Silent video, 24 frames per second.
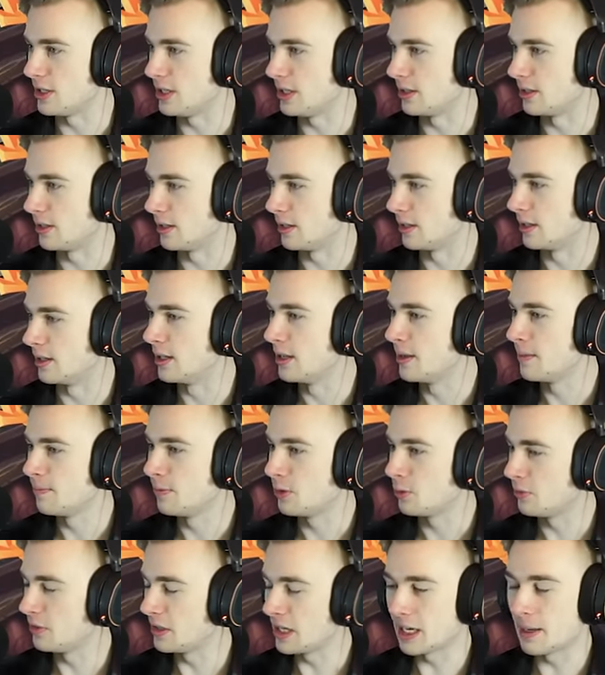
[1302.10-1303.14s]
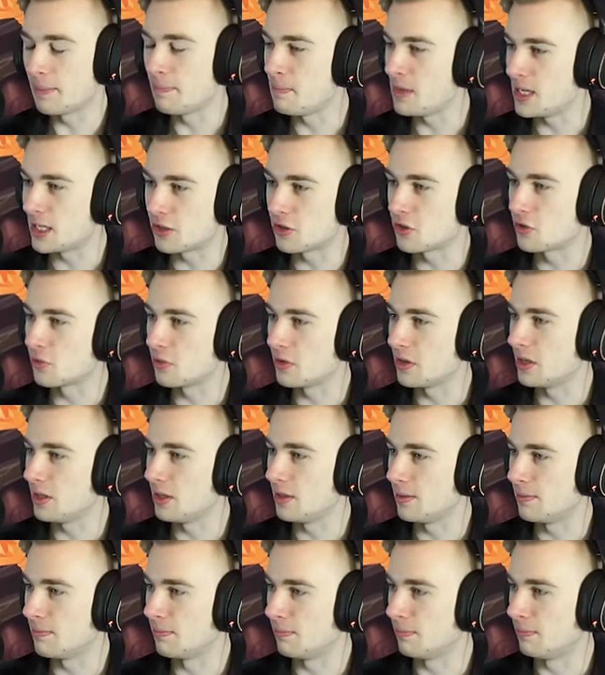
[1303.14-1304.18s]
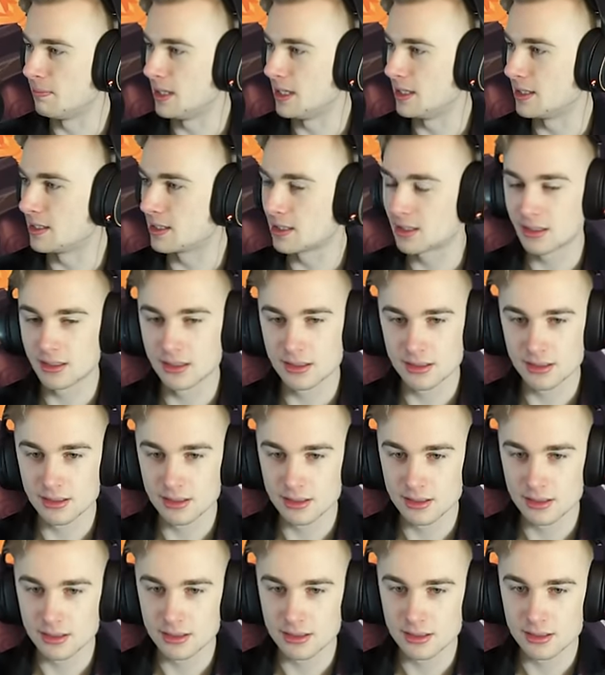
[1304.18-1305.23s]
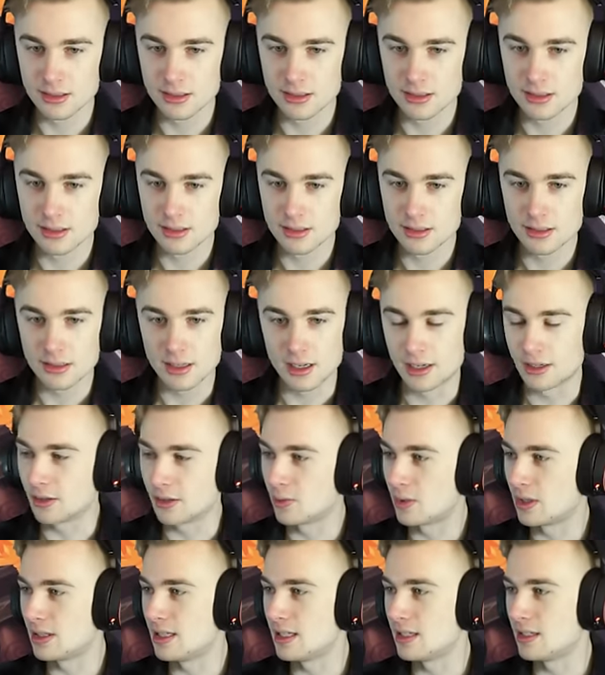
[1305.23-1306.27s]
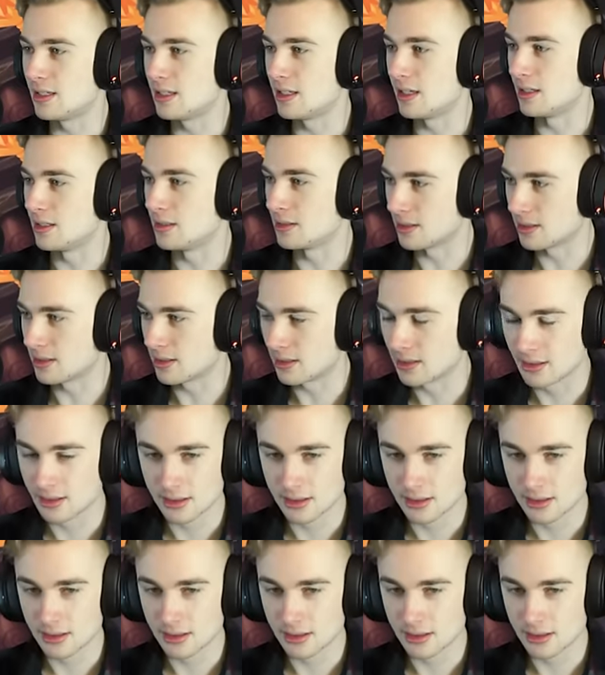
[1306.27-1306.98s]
here. We got a mystery meet. I don't know what this is.